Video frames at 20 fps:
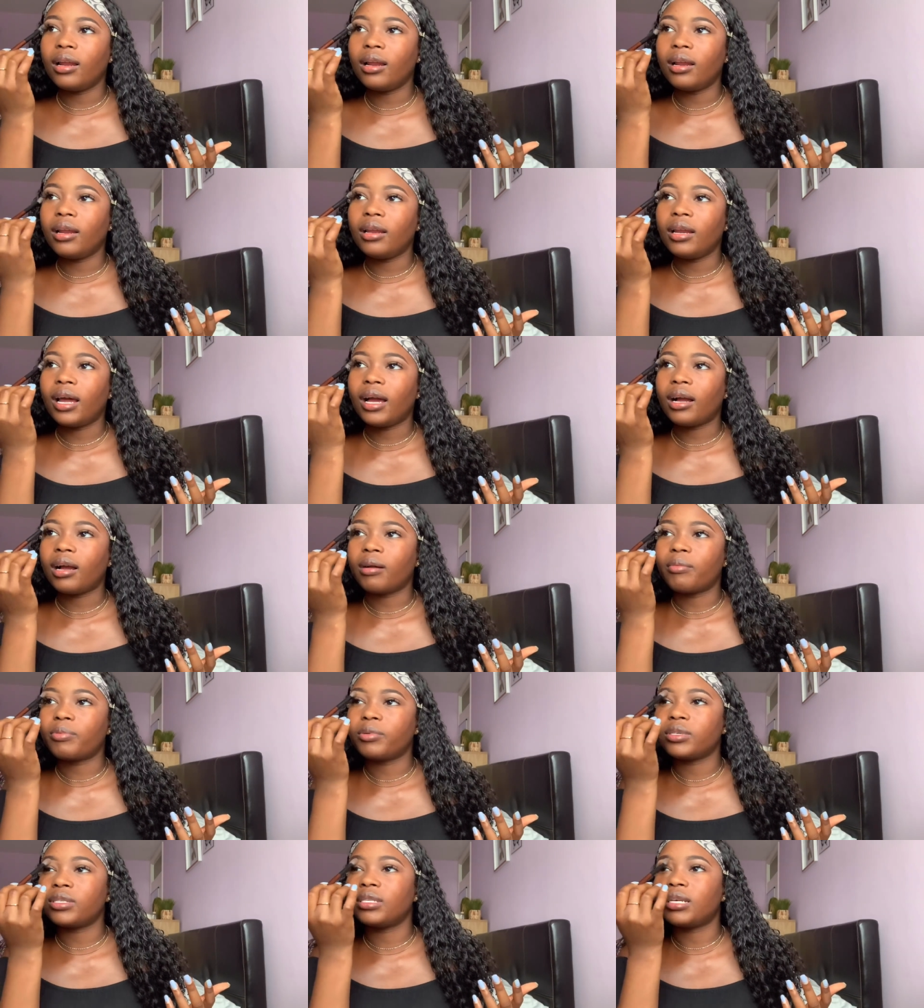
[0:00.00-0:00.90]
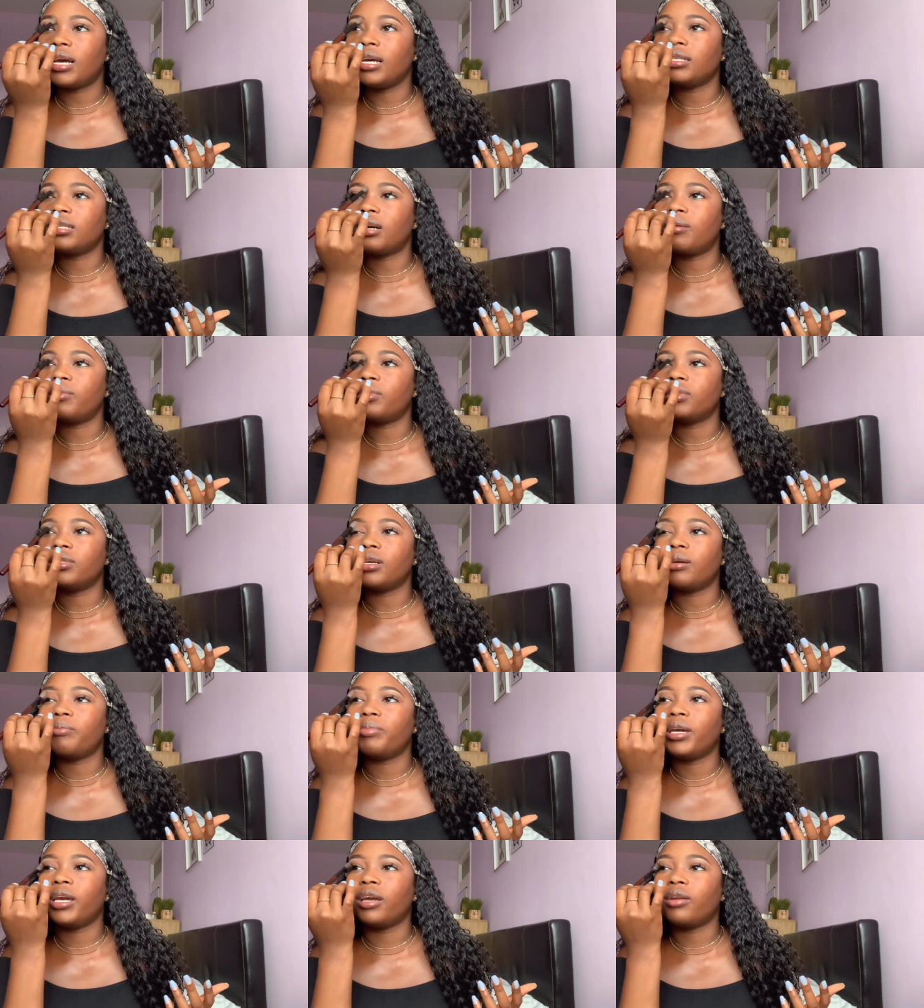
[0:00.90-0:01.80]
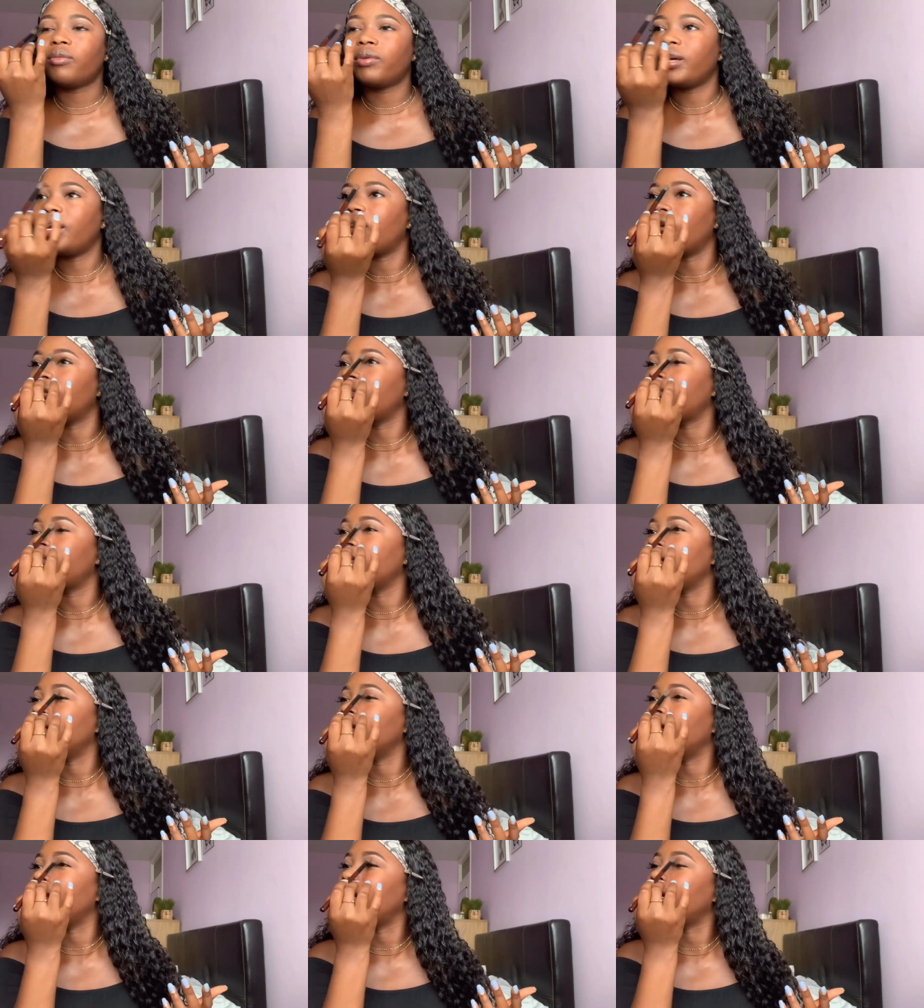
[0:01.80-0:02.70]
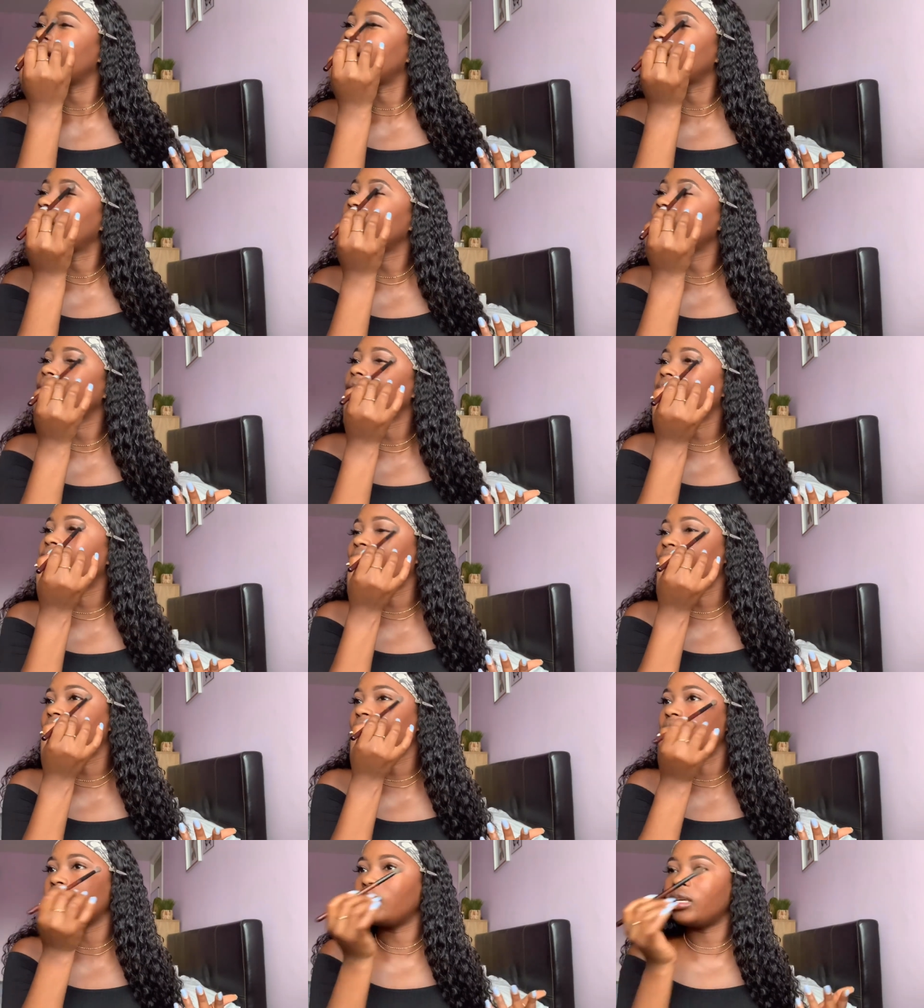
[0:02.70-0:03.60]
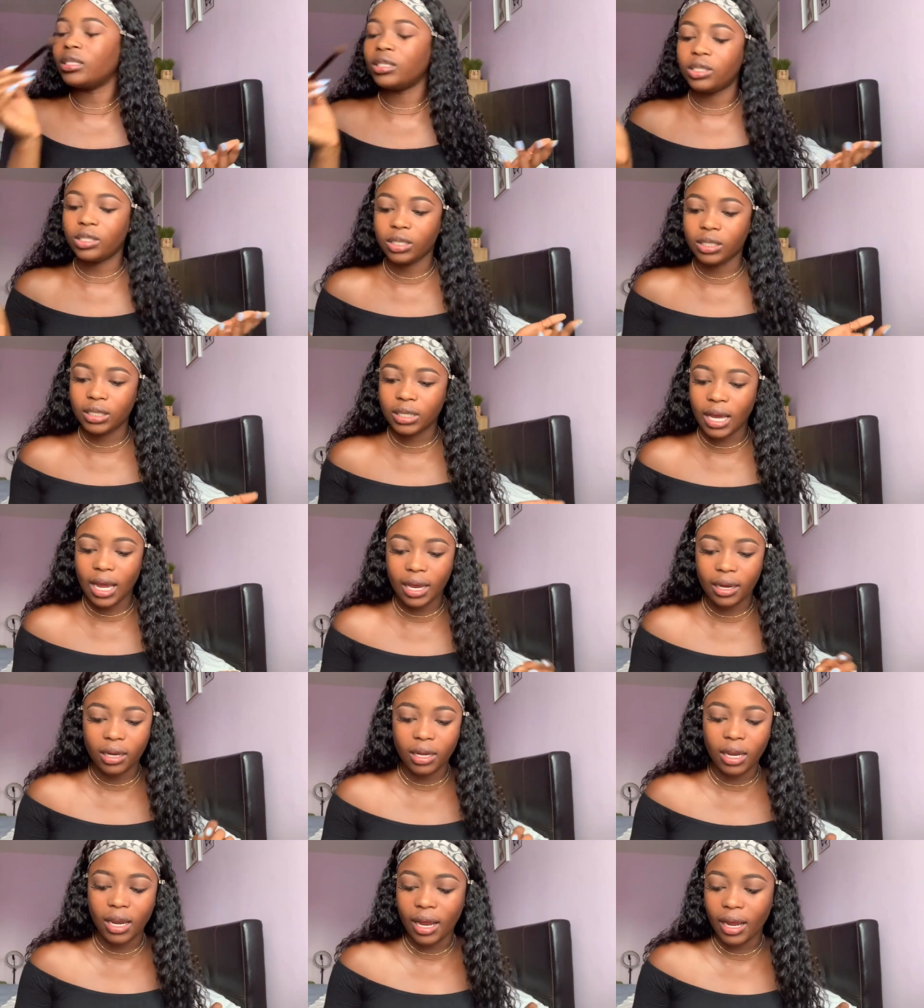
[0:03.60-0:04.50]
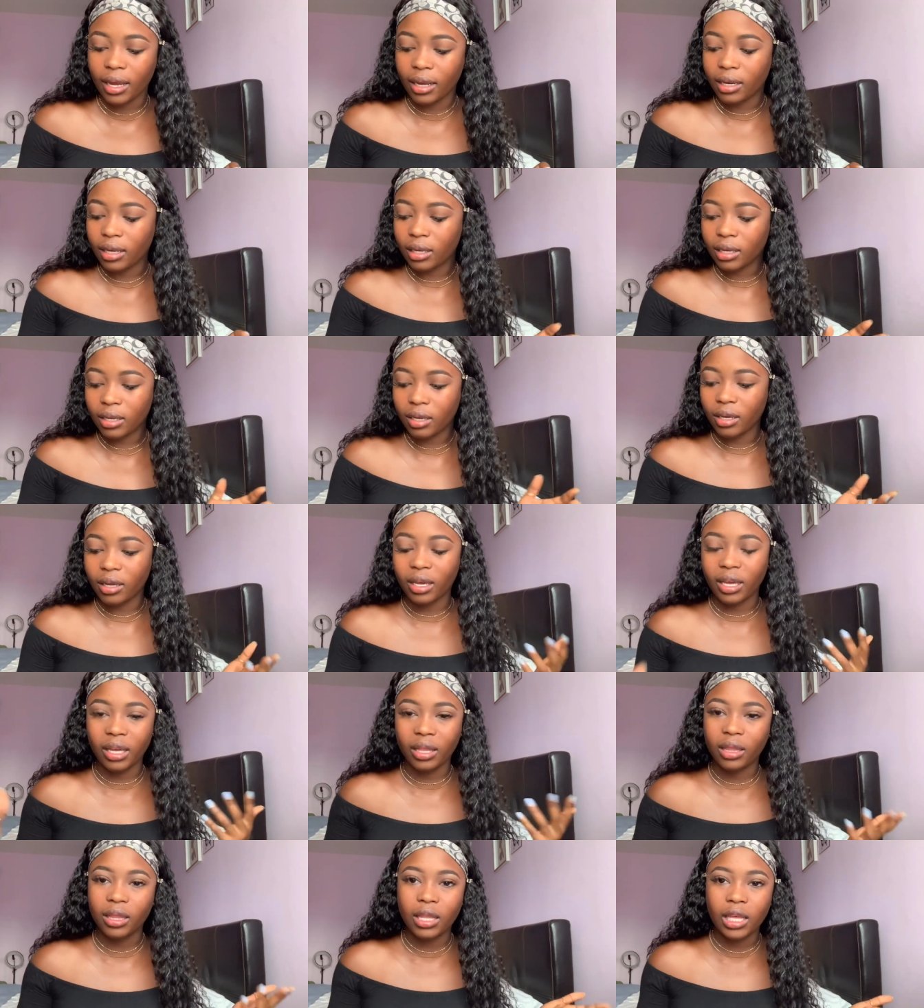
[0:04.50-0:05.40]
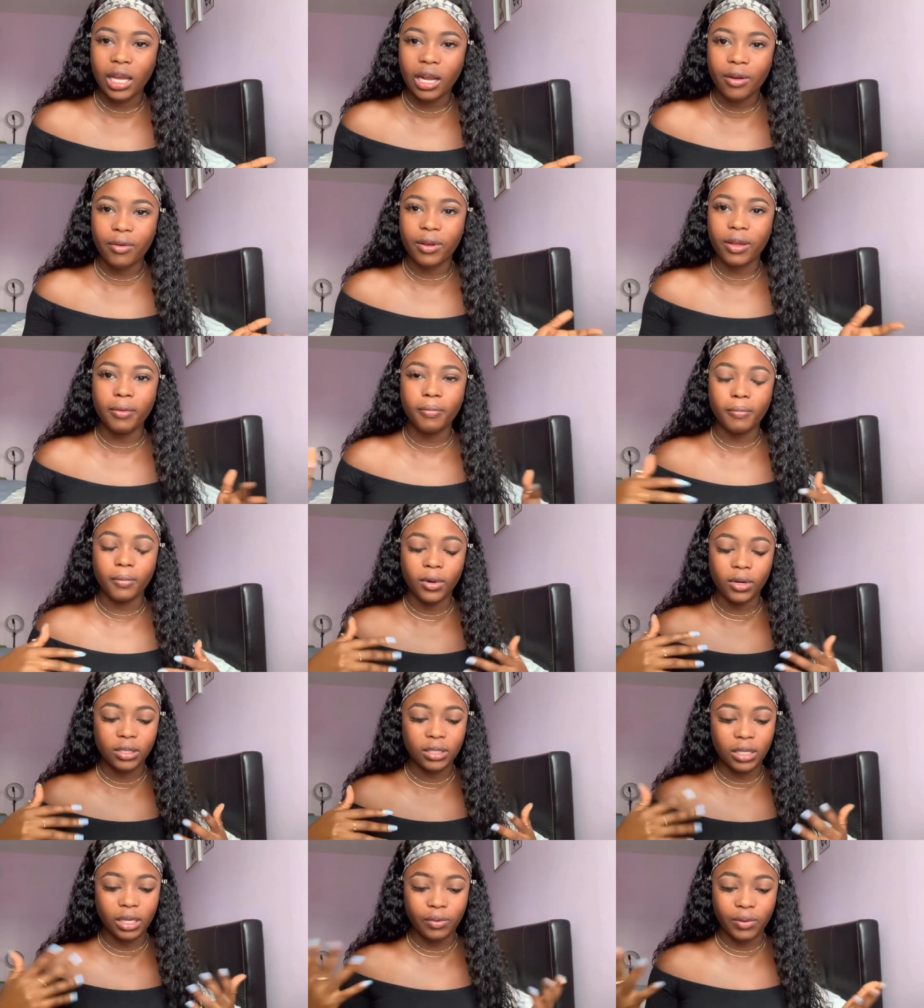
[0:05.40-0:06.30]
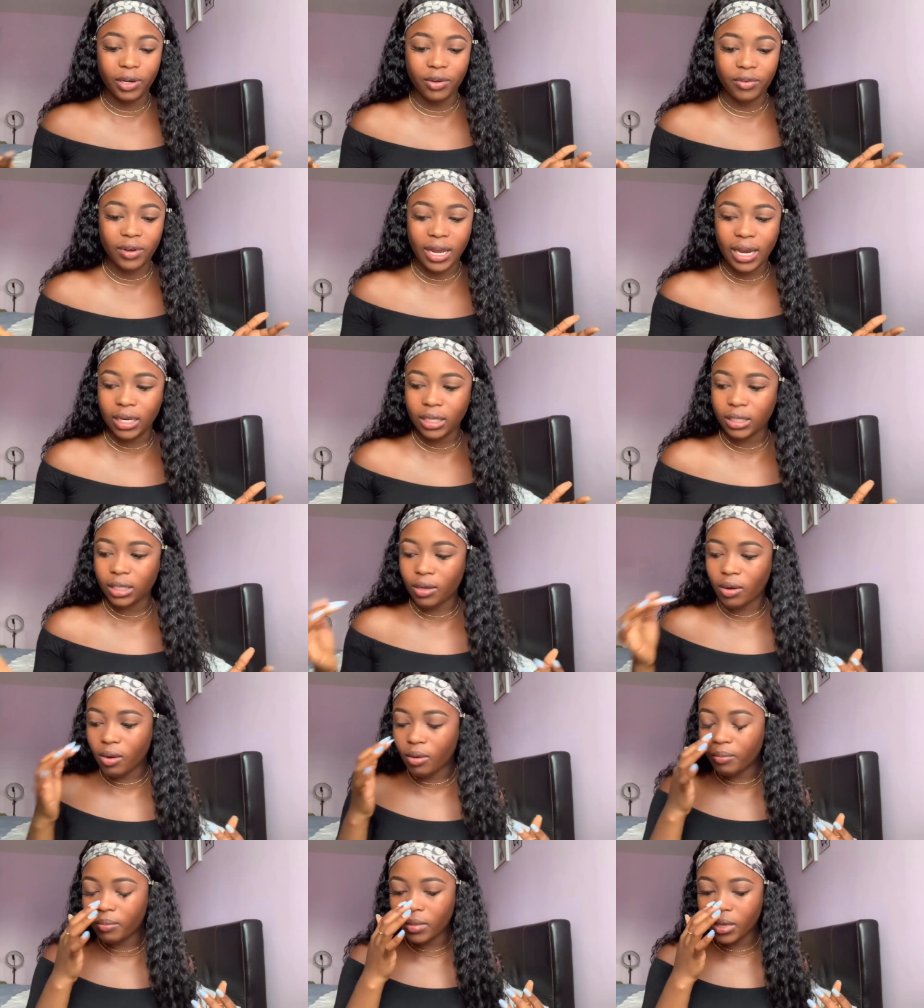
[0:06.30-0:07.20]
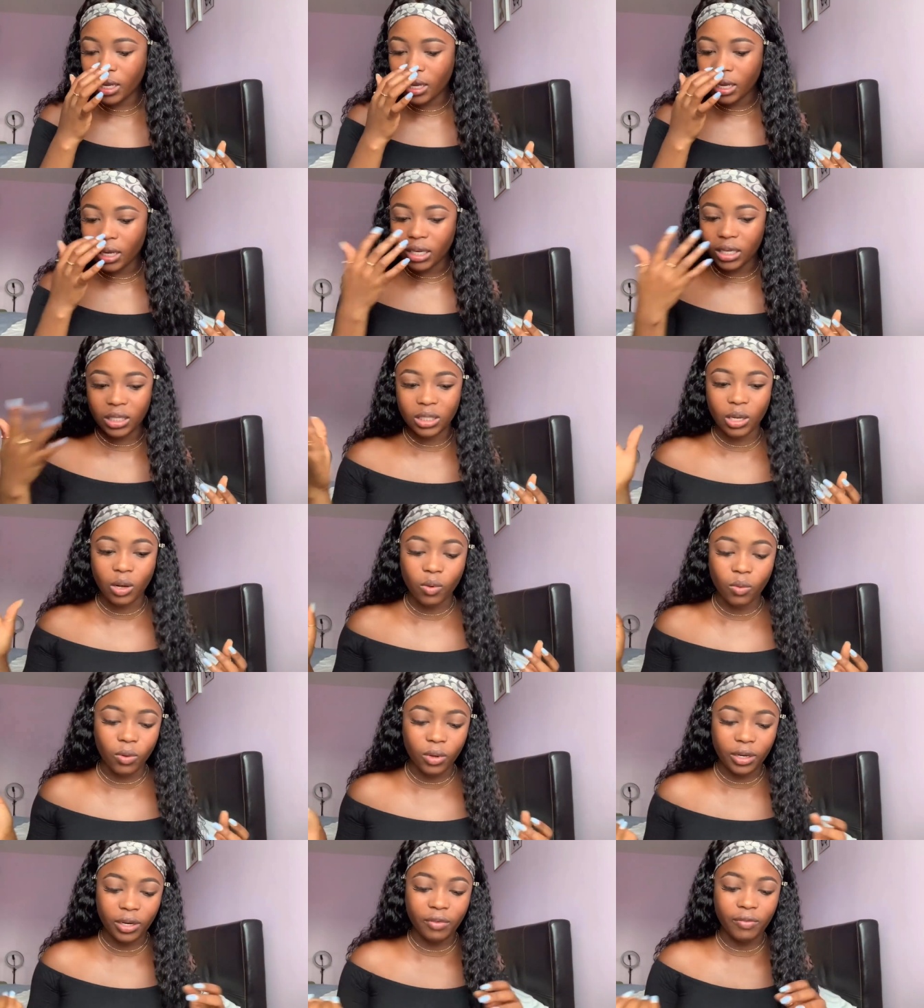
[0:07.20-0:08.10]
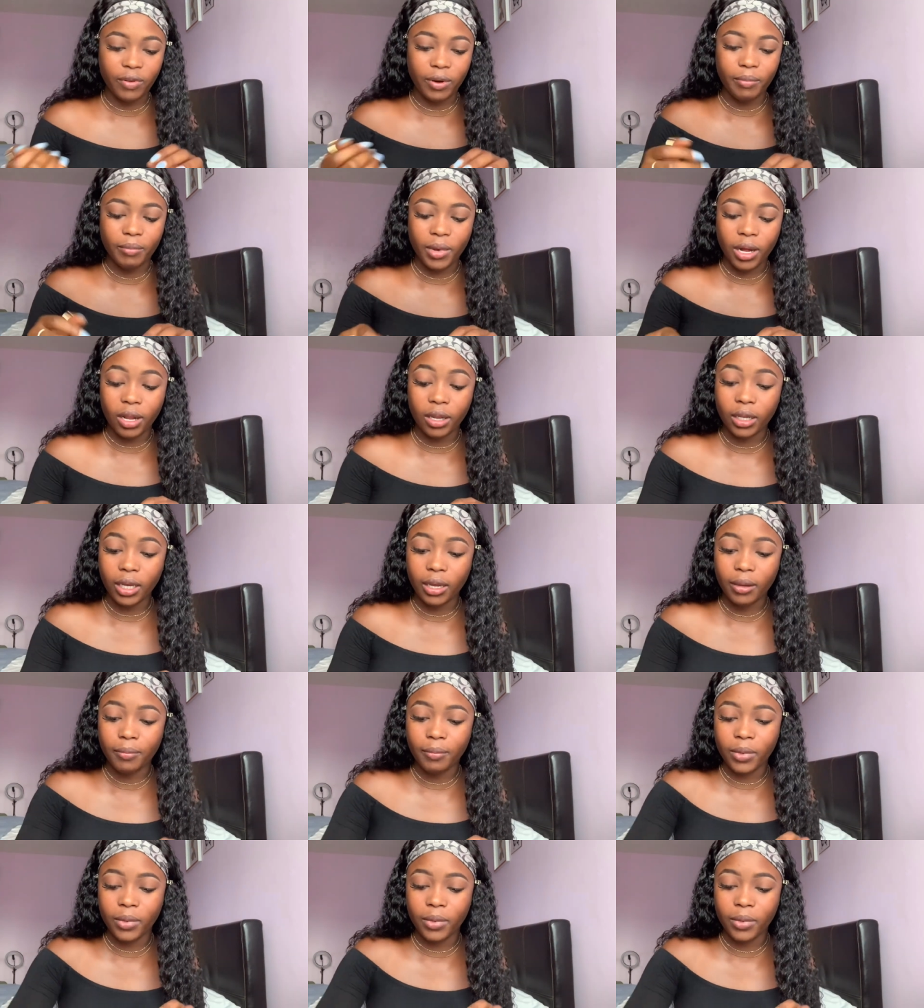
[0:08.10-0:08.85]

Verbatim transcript: like a precise amount of pain where you're gonna feel. Like, everything is just kind of like in theory, but when reality come, it's a whole different ball game.